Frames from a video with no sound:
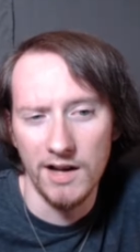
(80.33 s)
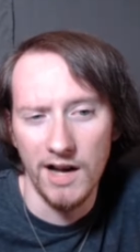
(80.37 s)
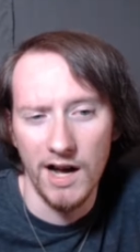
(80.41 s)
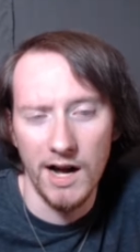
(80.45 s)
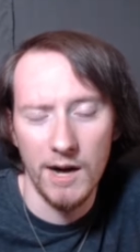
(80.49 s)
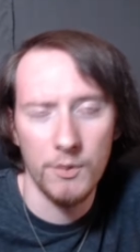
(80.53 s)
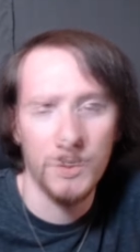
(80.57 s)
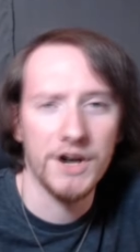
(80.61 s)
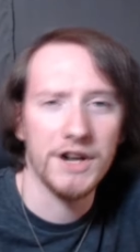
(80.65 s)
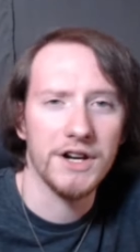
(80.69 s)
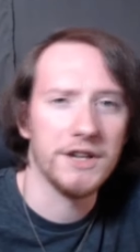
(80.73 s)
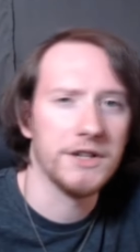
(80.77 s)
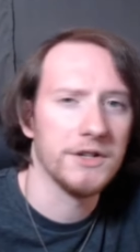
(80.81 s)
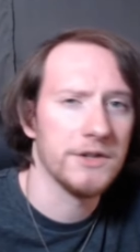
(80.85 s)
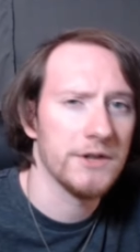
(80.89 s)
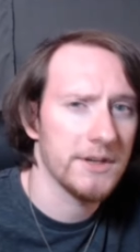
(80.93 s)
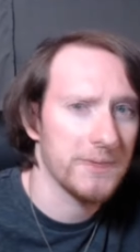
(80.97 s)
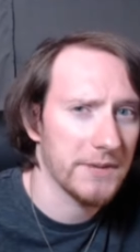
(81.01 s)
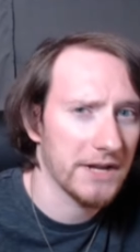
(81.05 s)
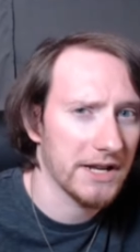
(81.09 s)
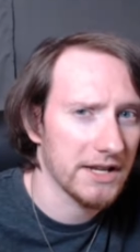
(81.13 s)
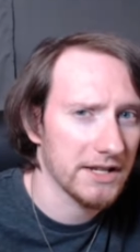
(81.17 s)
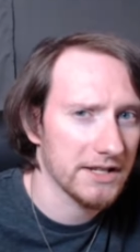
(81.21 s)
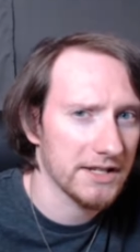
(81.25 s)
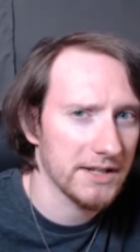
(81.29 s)
I want to do
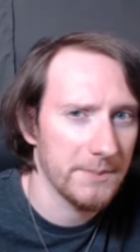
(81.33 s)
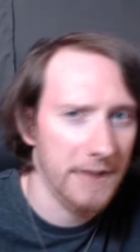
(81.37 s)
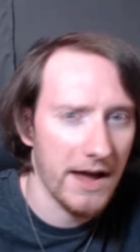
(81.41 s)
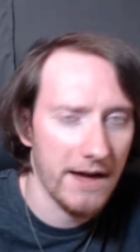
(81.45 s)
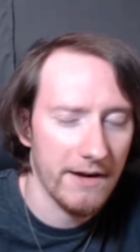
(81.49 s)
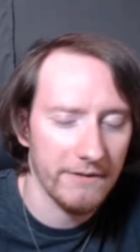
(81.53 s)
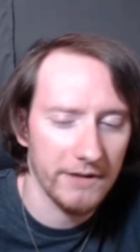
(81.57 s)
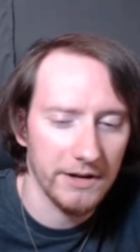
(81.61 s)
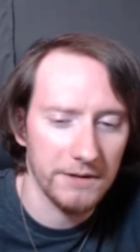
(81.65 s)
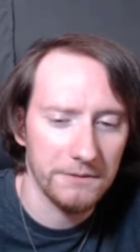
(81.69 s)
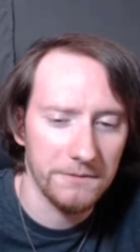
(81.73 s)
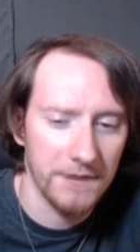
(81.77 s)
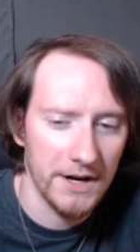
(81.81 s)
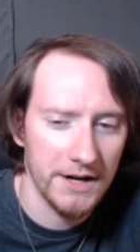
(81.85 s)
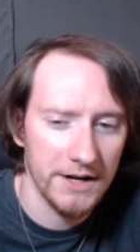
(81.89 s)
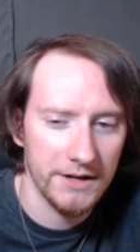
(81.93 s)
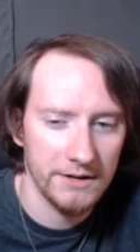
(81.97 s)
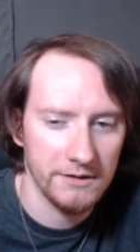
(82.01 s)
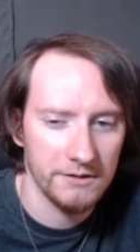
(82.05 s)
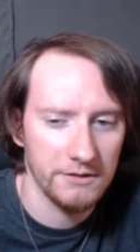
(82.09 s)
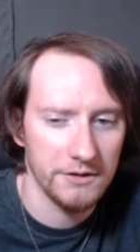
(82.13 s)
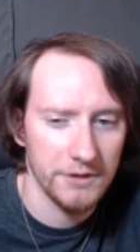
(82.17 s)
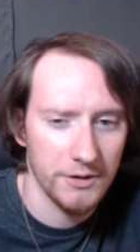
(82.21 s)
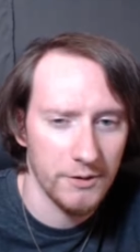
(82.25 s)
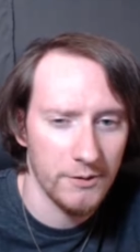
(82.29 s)
it because I'm having
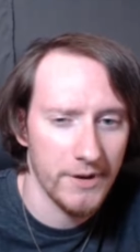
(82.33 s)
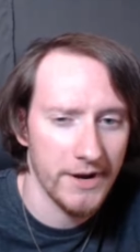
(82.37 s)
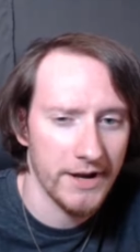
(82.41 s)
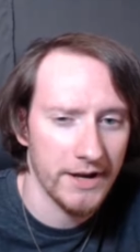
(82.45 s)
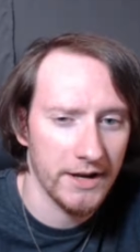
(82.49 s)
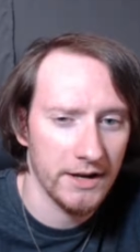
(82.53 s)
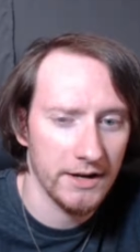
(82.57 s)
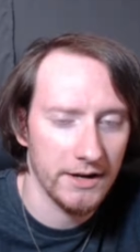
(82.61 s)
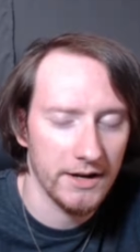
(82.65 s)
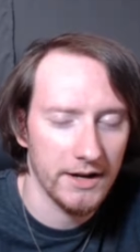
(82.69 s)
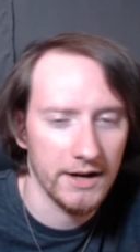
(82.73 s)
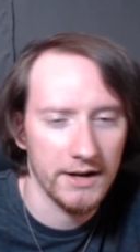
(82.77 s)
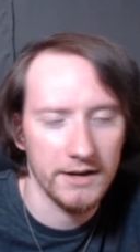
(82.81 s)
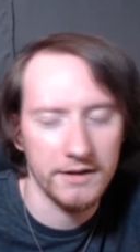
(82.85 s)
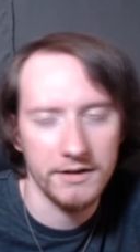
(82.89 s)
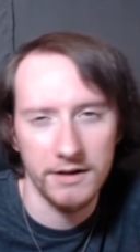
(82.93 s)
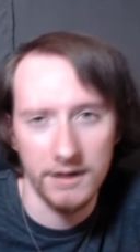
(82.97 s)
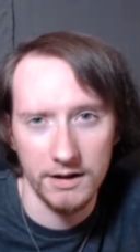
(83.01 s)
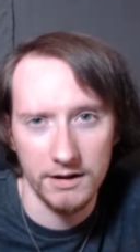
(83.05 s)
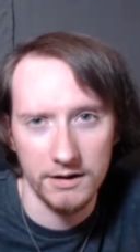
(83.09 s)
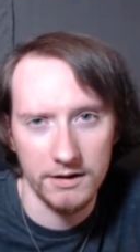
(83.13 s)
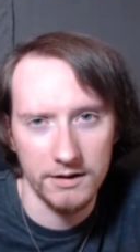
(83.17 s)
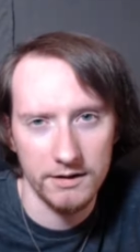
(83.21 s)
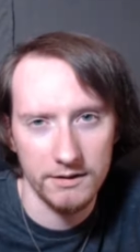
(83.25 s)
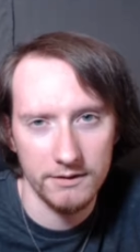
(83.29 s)
fun doing it, and I
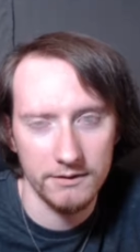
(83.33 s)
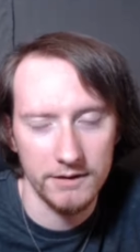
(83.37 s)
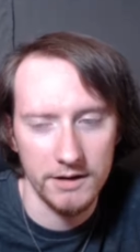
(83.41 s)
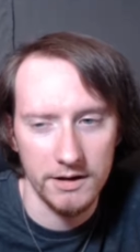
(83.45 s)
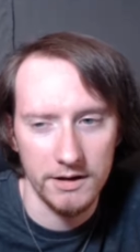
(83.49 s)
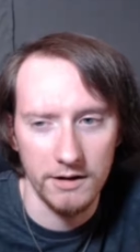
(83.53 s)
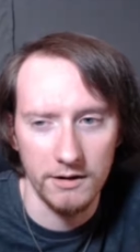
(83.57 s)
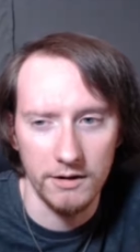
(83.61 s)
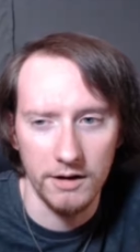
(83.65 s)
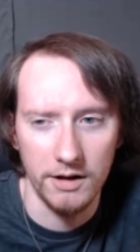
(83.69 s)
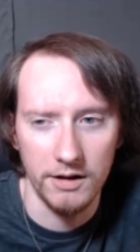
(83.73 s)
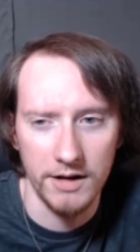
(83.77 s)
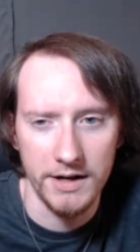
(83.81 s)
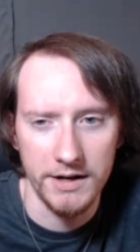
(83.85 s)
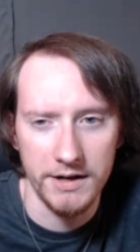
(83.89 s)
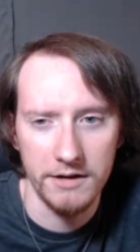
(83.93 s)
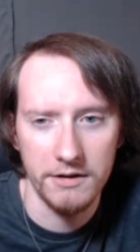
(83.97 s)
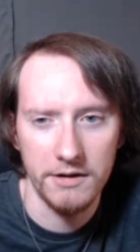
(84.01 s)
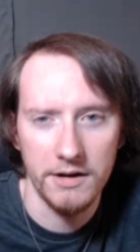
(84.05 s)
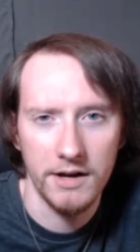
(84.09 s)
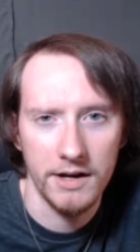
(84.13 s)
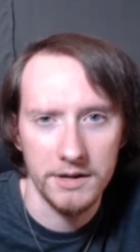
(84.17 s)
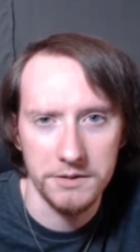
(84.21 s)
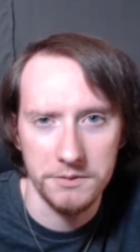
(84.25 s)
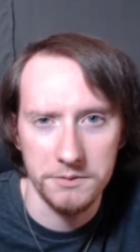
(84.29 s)
think, you know, a lot of
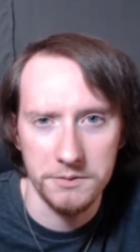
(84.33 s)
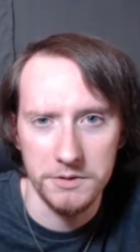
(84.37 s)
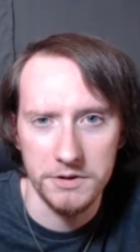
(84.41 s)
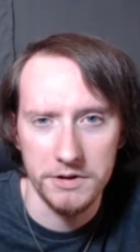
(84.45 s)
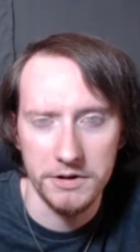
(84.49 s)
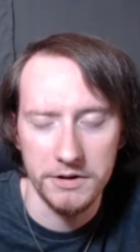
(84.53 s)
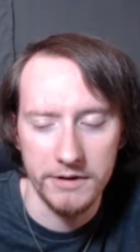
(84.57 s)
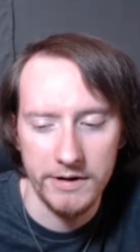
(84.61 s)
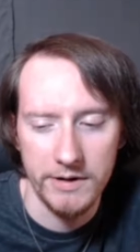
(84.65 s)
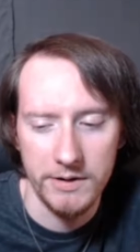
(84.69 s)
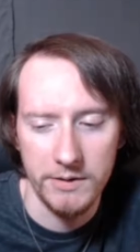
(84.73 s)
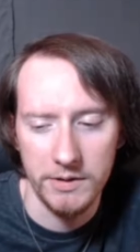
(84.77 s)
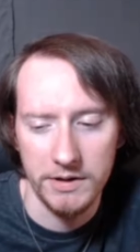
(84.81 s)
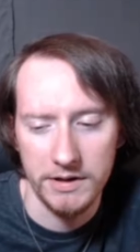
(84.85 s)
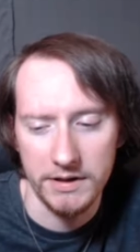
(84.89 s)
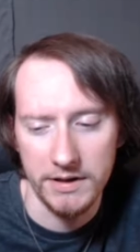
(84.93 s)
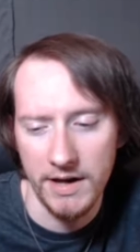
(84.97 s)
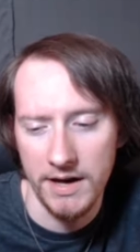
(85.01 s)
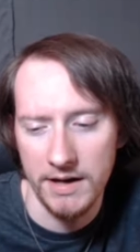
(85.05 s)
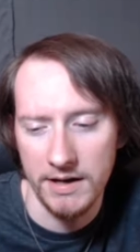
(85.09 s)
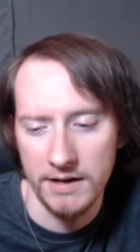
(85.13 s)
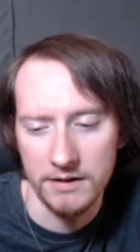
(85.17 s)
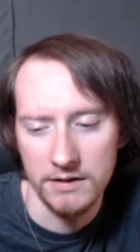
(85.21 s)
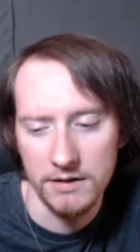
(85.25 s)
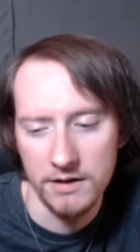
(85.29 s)
you guys will agree with
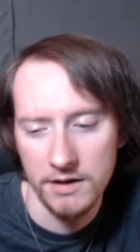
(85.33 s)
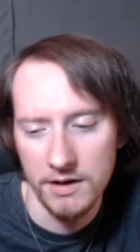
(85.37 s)
that